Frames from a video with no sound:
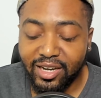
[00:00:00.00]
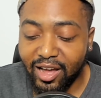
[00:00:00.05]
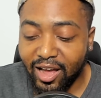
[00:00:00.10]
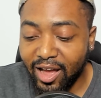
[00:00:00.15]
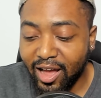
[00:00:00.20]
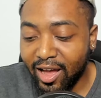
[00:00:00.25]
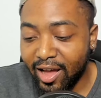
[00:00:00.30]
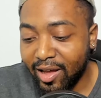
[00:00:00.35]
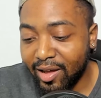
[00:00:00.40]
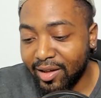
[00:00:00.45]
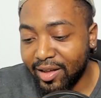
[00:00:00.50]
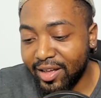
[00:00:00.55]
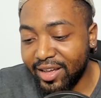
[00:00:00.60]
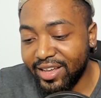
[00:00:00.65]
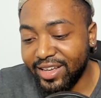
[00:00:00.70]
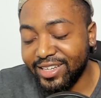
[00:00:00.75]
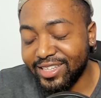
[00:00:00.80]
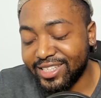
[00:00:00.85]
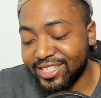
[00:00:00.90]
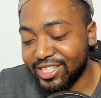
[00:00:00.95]

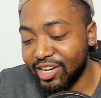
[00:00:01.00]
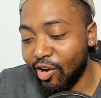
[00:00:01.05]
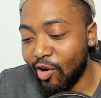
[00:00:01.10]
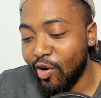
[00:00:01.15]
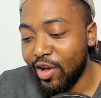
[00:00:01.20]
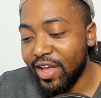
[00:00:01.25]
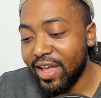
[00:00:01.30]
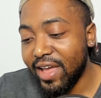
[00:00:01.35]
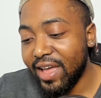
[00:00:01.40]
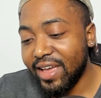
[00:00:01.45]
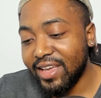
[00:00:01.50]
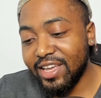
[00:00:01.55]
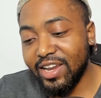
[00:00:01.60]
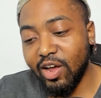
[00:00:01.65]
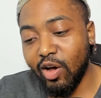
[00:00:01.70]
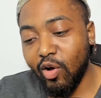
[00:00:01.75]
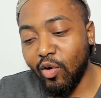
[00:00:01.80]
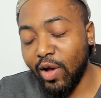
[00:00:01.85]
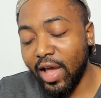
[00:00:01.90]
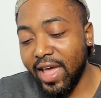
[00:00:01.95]
Uh, so you
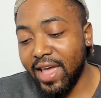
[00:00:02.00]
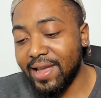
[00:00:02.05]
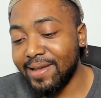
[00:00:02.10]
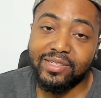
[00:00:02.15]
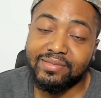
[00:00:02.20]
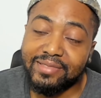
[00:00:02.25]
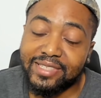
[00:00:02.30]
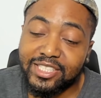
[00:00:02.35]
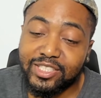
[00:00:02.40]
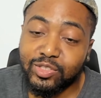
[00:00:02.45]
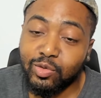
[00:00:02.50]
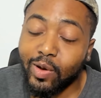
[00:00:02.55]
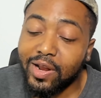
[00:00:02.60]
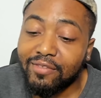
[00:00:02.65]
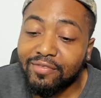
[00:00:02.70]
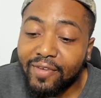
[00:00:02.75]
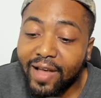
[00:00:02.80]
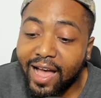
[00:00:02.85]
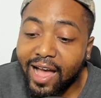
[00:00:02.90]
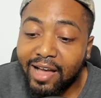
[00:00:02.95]
know, hey, he's
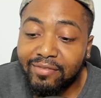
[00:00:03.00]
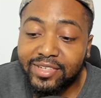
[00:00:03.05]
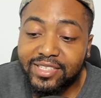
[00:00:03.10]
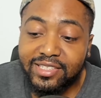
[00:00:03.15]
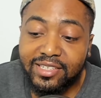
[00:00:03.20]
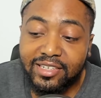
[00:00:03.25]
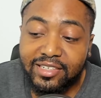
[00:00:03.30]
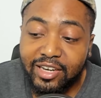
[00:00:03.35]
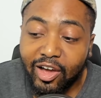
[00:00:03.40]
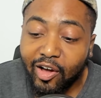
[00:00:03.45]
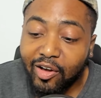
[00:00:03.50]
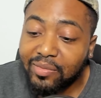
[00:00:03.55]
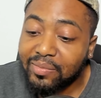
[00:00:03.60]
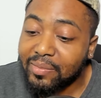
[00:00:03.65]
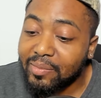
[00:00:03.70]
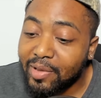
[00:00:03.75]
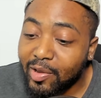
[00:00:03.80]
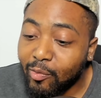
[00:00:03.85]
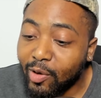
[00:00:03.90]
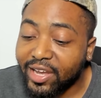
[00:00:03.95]
25, he's an adult. I
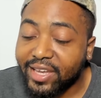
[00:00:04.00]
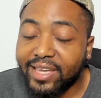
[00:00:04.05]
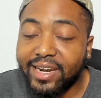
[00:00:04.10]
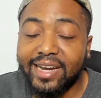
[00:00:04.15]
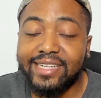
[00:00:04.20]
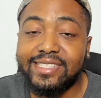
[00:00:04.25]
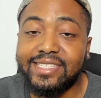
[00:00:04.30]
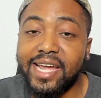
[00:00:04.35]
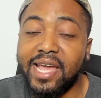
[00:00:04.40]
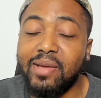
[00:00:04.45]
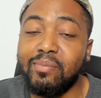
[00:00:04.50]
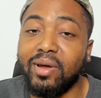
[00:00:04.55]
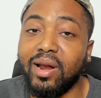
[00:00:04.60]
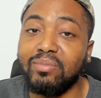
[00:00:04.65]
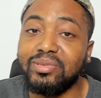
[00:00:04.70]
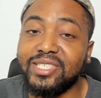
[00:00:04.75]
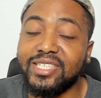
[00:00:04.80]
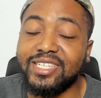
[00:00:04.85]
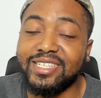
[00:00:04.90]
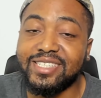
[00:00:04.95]
mean, what can I say? But
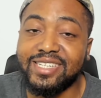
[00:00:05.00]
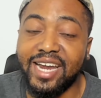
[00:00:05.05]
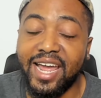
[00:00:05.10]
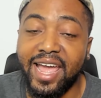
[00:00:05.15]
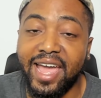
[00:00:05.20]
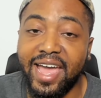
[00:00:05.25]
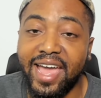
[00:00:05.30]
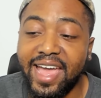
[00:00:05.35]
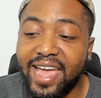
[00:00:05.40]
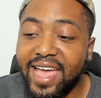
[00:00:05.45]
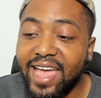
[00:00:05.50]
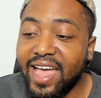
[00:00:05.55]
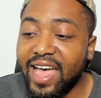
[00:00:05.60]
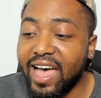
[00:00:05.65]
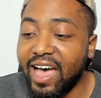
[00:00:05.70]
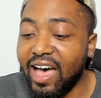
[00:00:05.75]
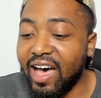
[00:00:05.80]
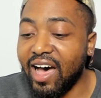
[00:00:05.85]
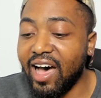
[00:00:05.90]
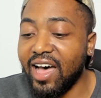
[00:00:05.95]
I'm just saying,
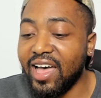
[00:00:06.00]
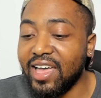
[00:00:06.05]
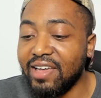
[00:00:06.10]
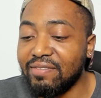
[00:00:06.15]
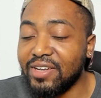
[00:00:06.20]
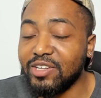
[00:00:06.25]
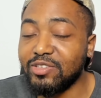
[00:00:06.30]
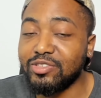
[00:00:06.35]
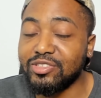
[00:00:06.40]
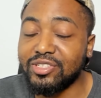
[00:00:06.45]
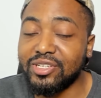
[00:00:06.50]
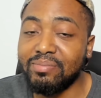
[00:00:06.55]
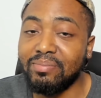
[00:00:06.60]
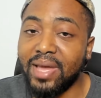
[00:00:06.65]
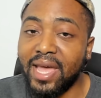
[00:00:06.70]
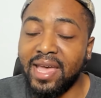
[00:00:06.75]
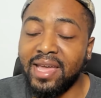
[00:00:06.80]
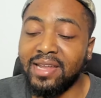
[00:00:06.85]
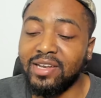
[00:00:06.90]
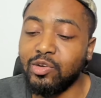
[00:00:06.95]
uh, if this was a
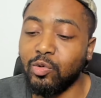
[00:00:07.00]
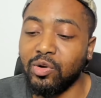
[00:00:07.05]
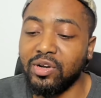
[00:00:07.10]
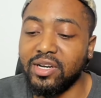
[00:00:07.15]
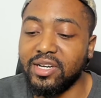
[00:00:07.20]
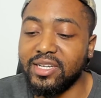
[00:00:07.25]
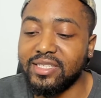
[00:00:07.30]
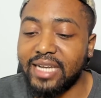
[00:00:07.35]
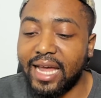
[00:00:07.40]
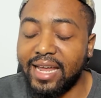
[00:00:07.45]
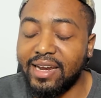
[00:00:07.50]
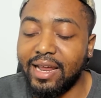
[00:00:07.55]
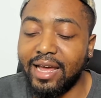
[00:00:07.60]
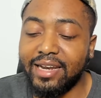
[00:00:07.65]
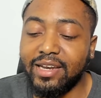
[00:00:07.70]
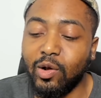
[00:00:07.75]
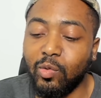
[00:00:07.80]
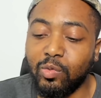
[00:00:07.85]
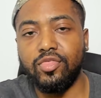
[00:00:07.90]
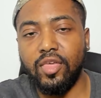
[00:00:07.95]
man doing this, I, I
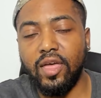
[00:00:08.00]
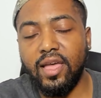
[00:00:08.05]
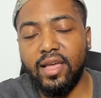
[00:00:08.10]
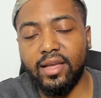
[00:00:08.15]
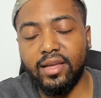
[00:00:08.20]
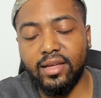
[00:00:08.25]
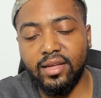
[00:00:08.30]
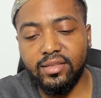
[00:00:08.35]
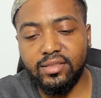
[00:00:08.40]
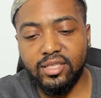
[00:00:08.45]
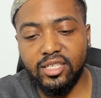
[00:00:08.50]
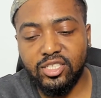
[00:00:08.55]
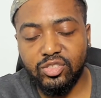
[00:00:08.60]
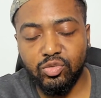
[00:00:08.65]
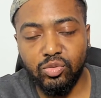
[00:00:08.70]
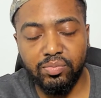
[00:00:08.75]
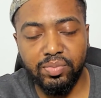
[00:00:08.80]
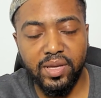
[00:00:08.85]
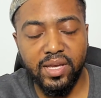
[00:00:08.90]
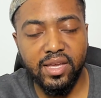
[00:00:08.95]
don't think this
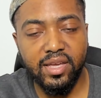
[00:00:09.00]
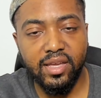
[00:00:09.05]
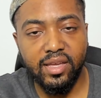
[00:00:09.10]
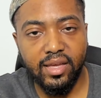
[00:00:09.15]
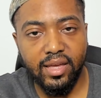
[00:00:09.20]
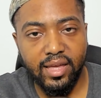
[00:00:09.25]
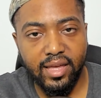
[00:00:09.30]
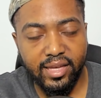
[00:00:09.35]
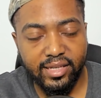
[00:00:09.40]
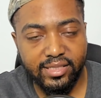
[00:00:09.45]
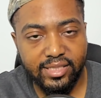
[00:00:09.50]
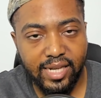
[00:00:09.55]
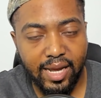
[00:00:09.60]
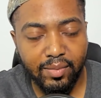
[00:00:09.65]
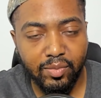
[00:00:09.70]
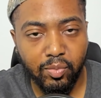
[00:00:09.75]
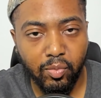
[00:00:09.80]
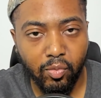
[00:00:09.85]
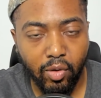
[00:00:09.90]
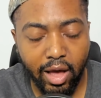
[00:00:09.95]
would be
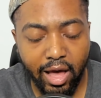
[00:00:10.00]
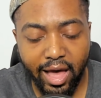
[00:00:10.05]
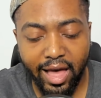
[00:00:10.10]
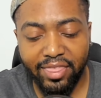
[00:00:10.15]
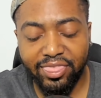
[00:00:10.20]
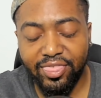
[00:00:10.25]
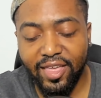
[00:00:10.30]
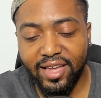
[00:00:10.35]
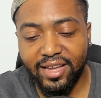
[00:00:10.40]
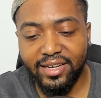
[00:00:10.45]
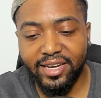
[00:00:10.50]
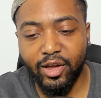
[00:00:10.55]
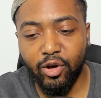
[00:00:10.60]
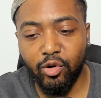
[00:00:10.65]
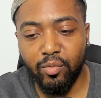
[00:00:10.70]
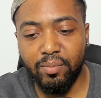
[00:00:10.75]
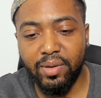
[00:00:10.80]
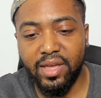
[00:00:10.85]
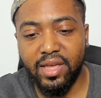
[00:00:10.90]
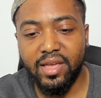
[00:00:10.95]
acceptable. I think there
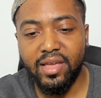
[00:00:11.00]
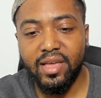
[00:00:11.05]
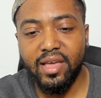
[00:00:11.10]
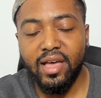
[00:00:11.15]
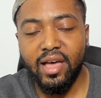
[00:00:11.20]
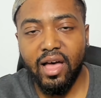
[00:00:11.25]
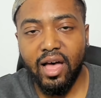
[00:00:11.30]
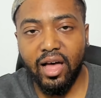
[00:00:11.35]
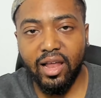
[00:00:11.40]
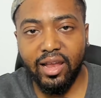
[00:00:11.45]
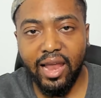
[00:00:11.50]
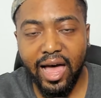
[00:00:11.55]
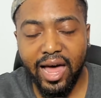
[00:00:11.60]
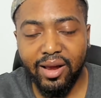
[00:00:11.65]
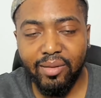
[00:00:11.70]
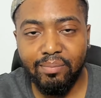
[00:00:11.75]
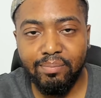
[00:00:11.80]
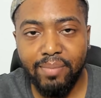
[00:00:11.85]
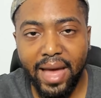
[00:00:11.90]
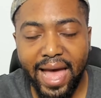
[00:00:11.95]
would be a lot
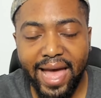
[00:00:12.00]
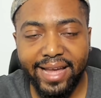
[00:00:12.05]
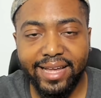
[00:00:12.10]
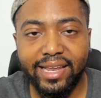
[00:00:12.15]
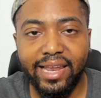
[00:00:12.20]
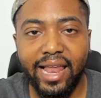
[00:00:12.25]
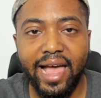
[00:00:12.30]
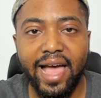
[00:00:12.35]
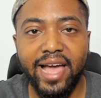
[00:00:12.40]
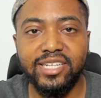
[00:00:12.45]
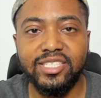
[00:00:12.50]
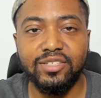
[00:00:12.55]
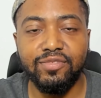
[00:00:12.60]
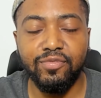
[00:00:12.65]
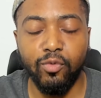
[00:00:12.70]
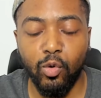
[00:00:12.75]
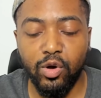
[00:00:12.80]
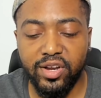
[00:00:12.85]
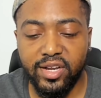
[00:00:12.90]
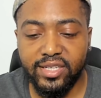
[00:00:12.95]
of backlash
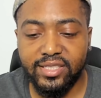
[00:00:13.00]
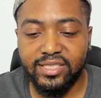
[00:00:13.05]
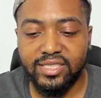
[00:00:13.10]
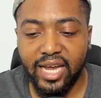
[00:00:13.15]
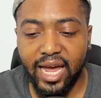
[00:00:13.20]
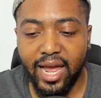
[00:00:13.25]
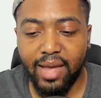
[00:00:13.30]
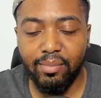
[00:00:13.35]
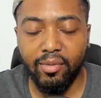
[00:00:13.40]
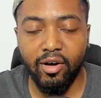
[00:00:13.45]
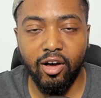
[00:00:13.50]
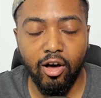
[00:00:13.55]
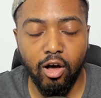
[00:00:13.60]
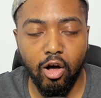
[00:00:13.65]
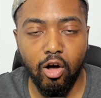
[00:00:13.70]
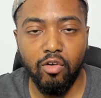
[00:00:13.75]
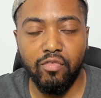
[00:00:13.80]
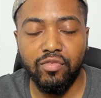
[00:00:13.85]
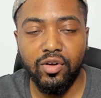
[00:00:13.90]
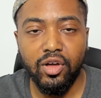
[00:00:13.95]
for this type
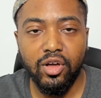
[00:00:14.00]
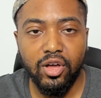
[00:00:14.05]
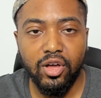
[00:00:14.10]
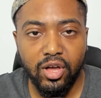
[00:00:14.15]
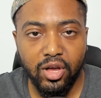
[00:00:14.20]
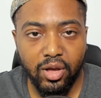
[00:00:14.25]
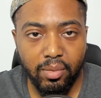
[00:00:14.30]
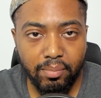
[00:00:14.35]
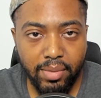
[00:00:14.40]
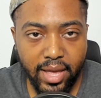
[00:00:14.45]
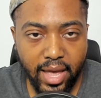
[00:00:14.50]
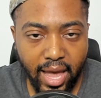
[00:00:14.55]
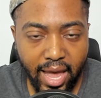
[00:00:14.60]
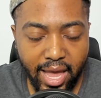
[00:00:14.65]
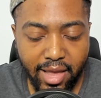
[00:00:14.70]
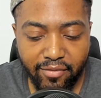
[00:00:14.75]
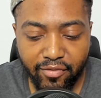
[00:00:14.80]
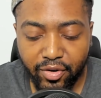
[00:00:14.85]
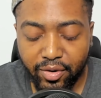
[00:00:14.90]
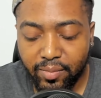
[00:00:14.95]
of
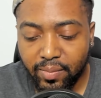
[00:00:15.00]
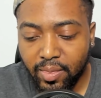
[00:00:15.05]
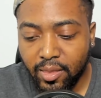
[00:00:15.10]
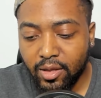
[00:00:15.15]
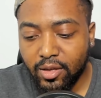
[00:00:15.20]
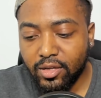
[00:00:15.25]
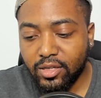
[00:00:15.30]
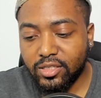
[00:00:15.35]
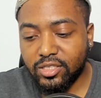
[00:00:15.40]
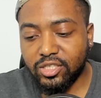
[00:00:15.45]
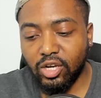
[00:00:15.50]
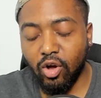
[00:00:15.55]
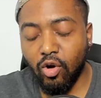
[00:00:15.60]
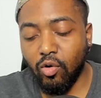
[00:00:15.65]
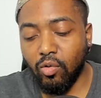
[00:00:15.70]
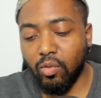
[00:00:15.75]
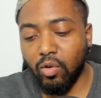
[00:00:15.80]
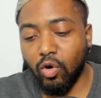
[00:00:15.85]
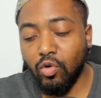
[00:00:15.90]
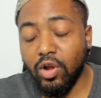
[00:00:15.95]
behavior.
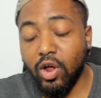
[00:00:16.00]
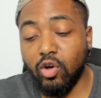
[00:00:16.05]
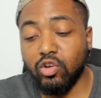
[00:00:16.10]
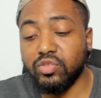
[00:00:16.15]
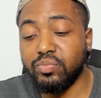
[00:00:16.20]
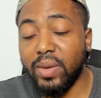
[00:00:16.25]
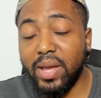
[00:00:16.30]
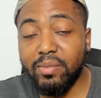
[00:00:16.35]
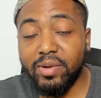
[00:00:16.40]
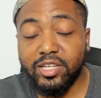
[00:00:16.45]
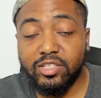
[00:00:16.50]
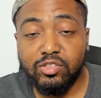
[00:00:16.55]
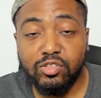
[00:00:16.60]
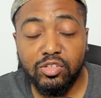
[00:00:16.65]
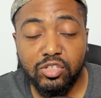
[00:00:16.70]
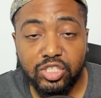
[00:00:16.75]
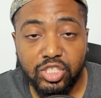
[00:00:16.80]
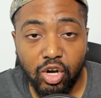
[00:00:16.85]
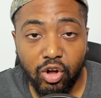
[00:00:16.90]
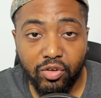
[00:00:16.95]
So who knows? Maybe this was
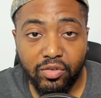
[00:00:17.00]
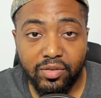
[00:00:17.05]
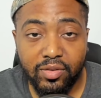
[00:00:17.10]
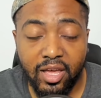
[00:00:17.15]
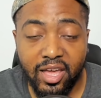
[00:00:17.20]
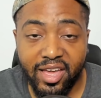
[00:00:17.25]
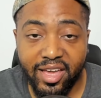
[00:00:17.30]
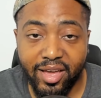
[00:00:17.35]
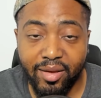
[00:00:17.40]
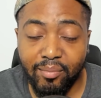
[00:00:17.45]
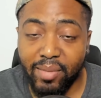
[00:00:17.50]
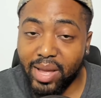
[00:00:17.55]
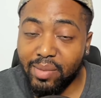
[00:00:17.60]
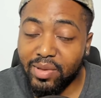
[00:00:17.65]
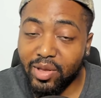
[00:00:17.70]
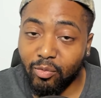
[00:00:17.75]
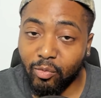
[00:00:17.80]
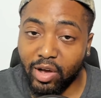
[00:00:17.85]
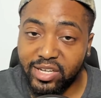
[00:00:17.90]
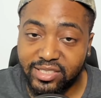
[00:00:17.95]
a joke. Maybe
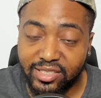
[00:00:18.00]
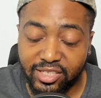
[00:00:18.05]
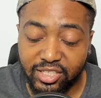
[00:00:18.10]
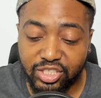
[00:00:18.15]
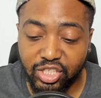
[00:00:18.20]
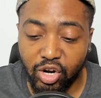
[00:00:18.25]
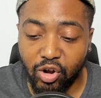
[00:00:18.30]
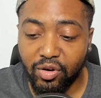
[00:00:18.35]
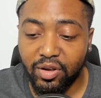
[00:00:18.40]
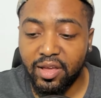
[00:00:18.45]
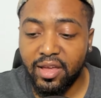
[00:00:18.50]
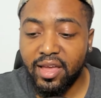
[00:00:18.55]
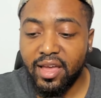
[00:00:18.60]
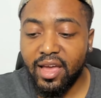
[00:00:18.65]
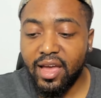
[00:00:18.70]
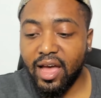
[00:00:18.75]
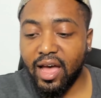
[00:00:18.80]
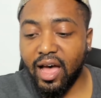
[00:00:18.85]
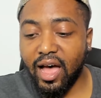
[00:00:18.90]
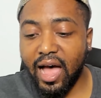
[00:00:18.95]
it wasn't a joke.
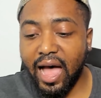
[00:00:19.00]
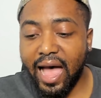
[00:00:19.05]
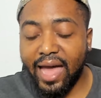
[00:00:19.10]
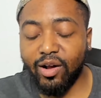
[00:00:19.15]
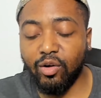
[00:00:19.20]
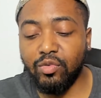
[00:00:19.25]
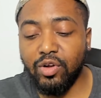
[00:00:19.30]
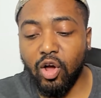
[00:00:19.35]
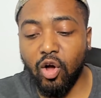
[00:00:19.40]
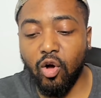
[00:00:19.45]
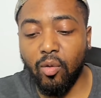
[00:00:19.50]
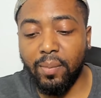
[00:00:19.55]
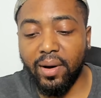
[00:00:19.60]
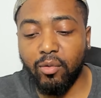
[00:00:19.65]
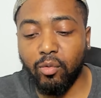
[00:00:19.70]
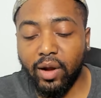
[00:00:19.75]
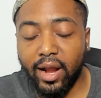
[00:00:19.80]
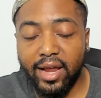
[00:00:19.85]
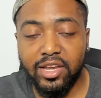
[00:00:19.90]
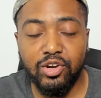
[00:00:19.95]
Uh, I don't know.
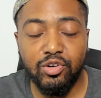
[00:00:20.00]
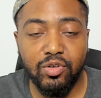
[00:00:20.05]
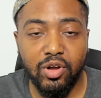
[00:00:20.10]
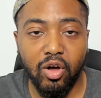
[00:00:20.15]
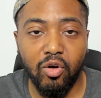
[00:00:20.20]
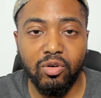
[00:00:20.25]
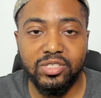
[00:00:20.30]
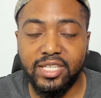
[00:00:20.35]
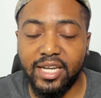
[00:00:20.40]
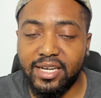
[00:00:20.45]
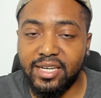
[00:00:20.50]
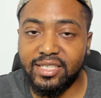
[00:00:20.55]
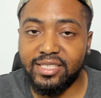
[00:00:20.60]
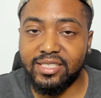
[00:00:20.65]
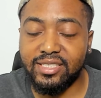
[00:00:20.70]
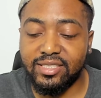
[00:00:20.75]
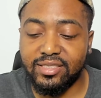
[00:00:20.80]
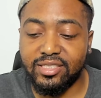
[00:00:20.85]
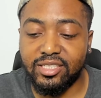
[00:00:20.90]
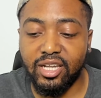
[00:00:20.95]
But what I do know is that
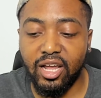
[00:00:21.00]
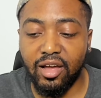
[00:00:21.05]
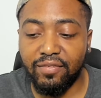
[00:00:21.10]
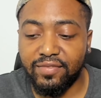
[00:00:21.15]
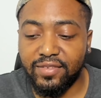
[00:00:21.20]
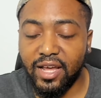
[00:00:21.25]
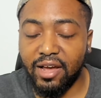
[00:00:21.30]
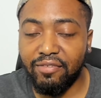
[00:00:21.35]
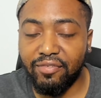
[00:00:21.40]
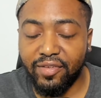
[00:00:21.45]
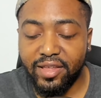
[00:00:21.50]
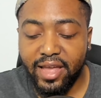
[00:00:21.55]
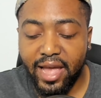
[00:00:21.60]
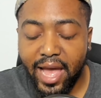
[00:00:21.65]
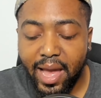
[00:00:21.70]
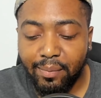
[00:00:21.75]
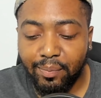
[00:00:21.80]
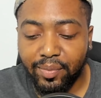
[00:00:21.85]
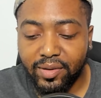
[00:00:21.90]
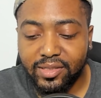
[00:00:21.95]
this stuff definitely
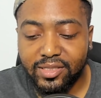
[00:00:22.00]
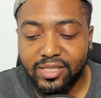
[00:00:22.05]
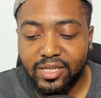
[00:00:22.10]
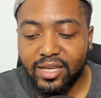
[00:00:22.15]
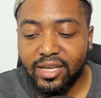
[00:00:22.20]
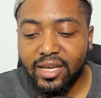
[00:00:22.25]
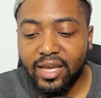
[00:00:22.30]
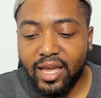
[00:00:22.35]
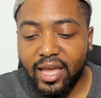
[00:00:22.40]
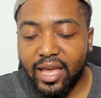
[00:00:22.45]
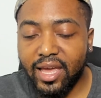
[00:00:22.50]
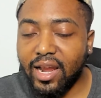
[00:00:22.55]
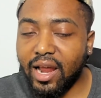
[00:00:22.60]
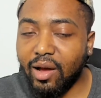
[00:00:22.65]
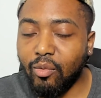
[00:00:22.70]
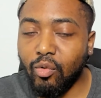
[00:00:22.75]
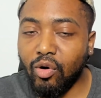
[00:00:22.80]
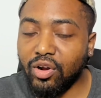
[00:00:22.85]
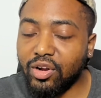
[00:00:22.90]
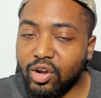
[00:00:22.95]
happens and I
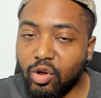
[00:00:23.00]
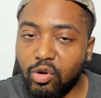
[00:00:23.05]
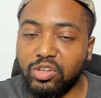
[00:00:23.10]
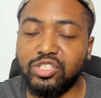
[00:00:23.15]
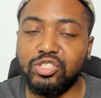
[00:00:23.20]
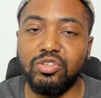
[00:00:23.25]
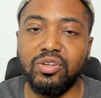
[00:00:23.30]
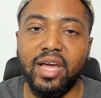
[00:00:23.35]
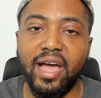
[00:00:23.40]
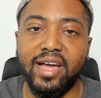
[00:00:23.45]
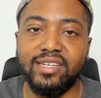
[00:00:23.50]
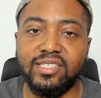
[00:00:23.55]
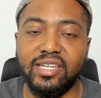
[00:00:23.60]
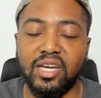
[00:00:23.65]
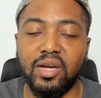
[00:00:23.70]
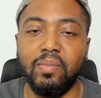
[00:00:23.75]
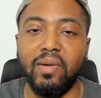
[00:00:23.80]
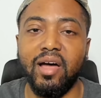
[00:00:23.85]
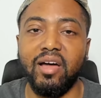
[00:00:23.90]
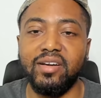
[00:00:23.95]
want to know what you guys
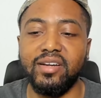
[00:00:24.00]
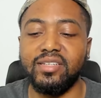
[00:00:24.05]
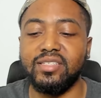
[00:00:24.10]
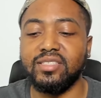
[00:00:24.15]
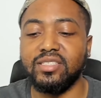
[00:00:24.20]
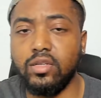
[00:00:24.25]
think about this.